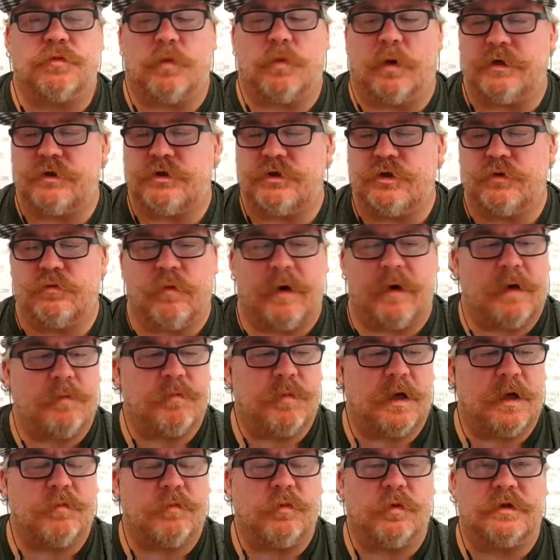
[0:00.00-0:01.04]
Why don't you wrap
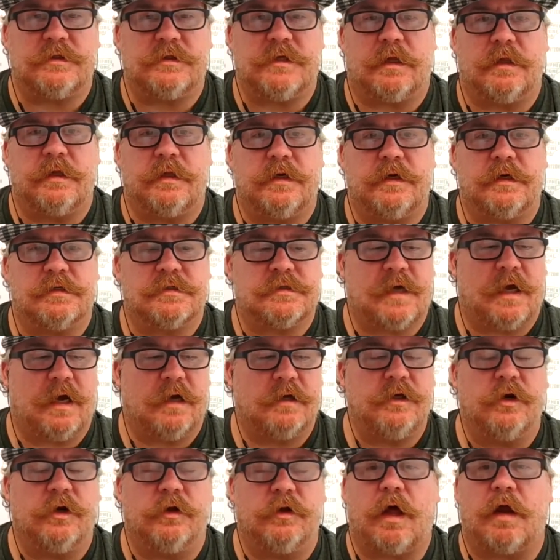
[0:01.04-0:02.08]
up with telling us how,
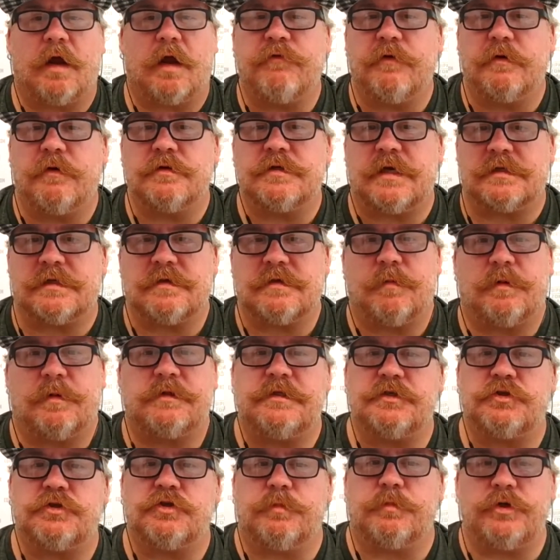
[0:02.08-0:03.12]
a lot of folks ask about
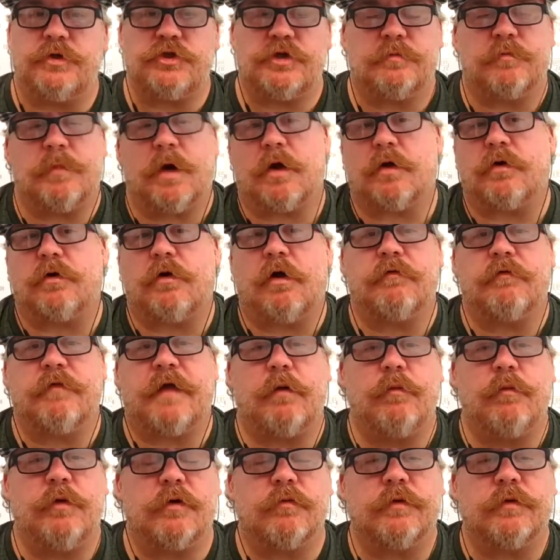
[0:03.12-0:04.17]
distribution model and all that.
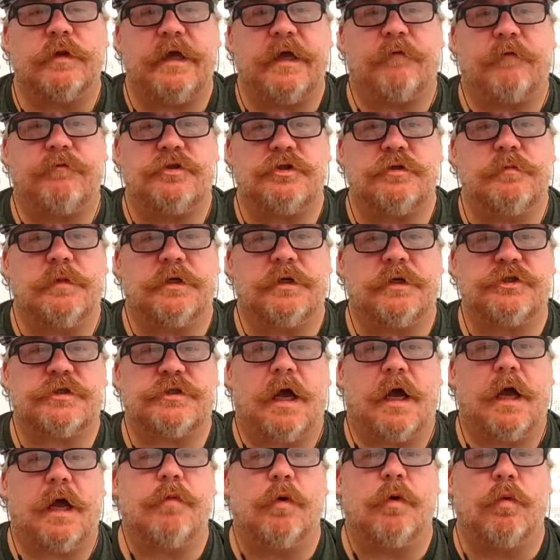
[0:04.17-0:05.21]
We don't really have too much
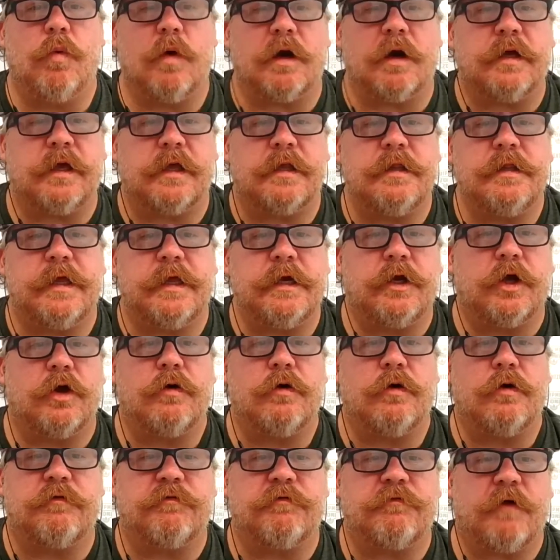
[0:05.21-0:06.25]
time, but where can they go
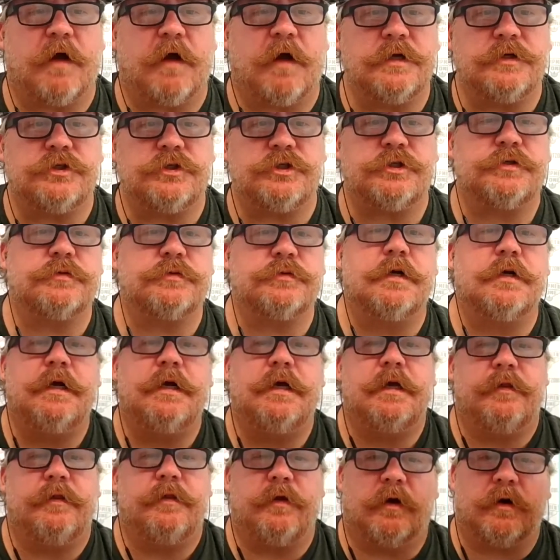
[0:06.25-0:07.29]
to find you?
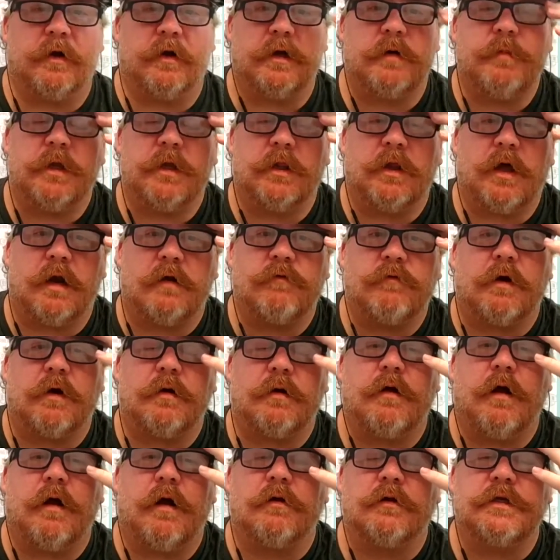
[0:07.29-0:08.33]
There are going to be a lot of
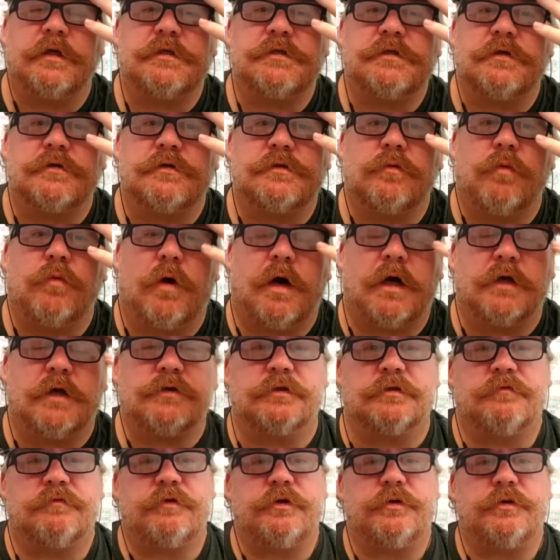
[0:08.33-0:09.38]
our listeners and
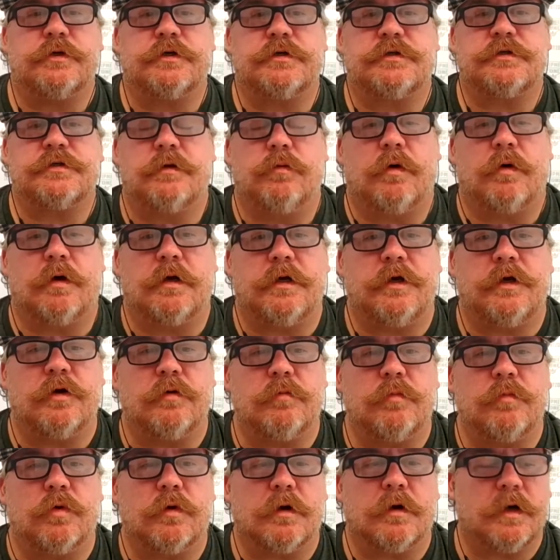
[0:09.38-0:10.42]
watchers, viewers that want to know
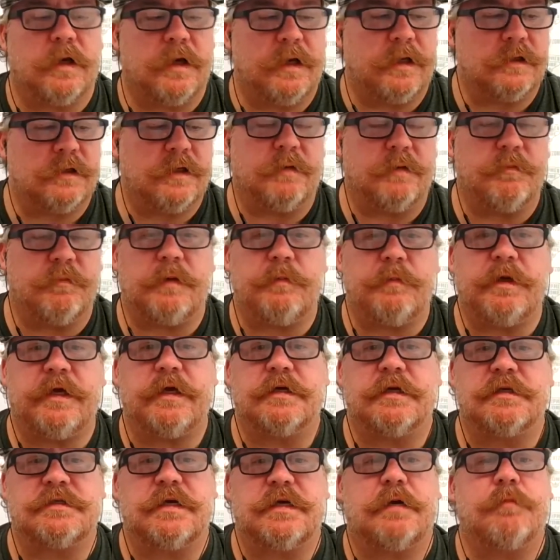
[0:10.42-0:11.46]
more and maybe get
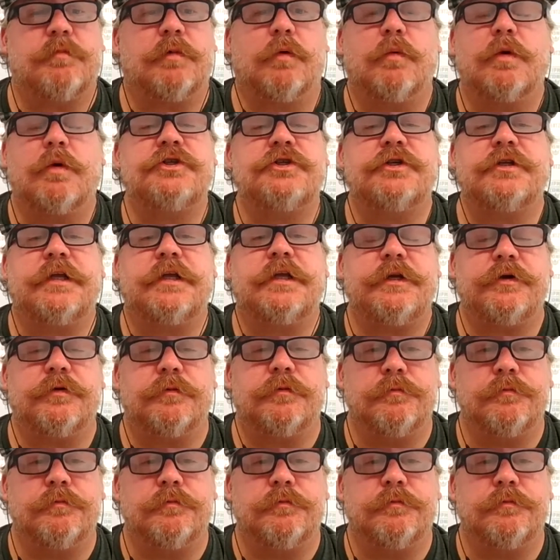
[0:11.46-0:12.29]
a sample. What should they do?